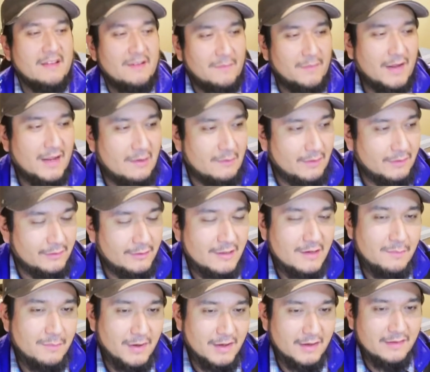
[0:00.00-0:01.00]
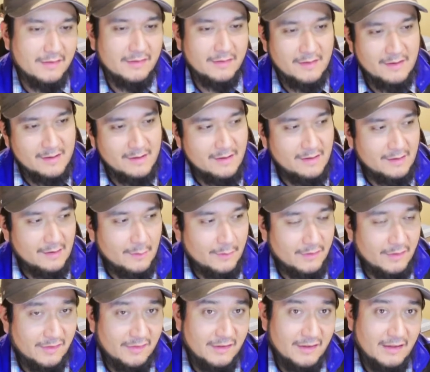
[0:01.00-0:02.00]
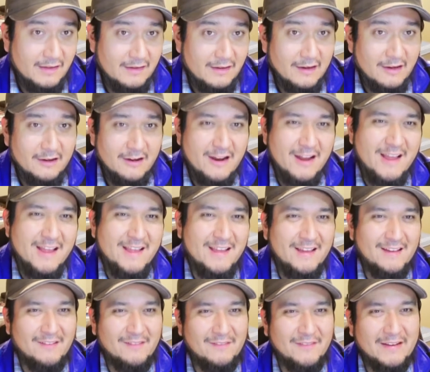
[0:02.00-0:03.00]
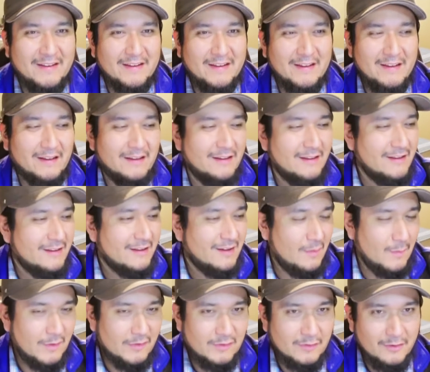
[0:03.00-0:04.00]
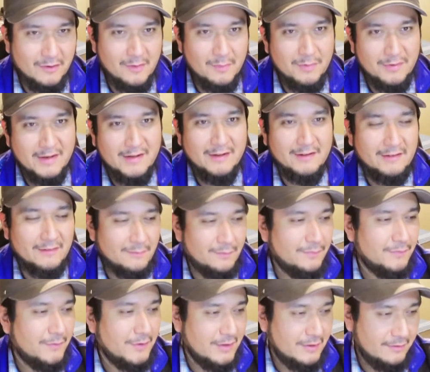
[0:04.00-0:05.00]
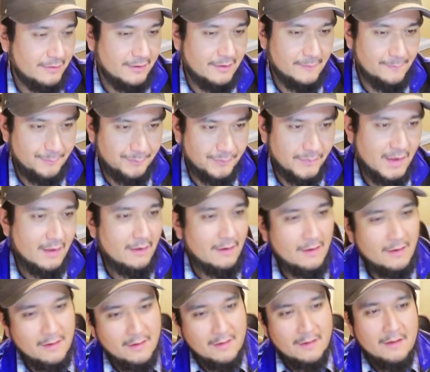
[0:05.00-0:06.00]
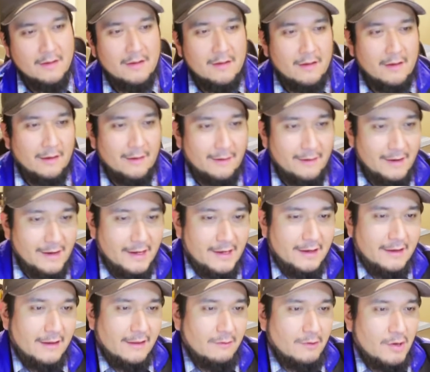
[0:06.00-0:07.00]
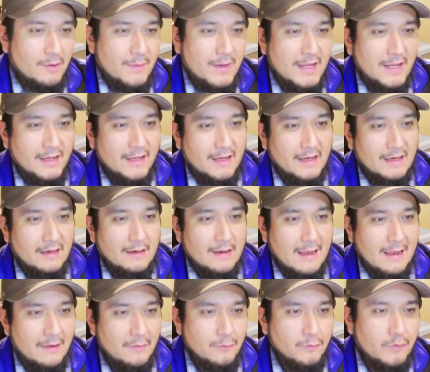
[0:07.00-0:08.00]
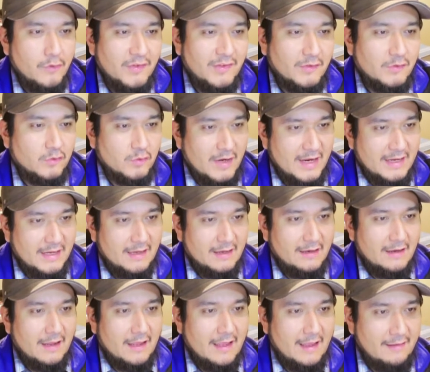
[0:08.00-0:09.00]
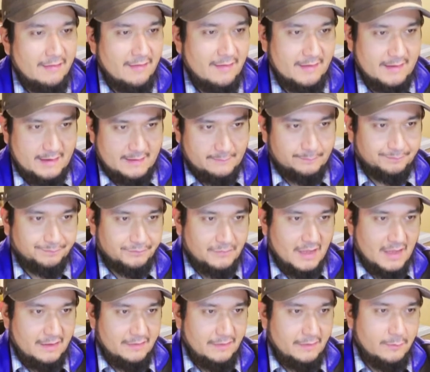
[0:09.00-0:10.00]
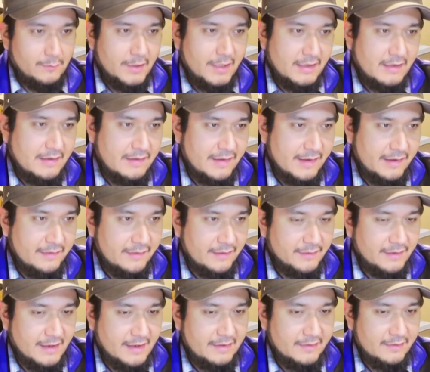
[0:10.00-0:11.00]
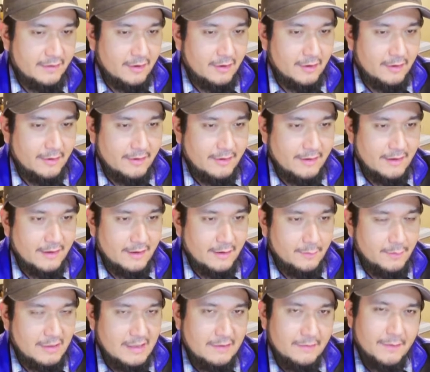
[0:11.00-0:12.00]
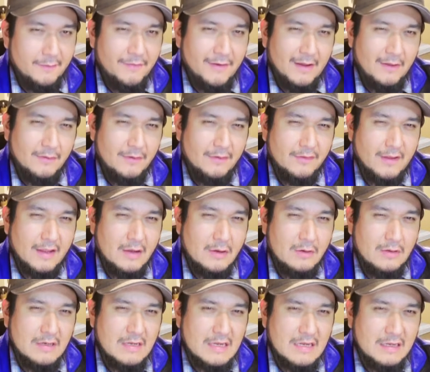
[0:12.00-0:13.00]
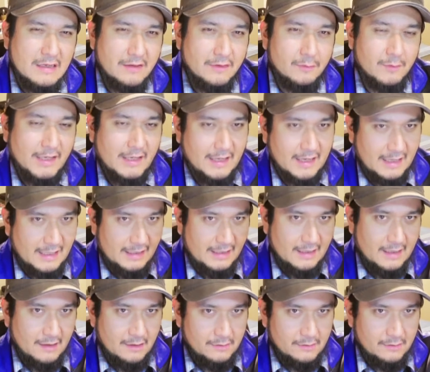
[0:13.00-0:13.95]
But anyways, $30. It was just sitting there on my drawer. Pretty good deal. All right, another one. We got a Nouns Dragon headset. This is one of these headsets that I saw, and I believe I found this at Unique. It's one of hanging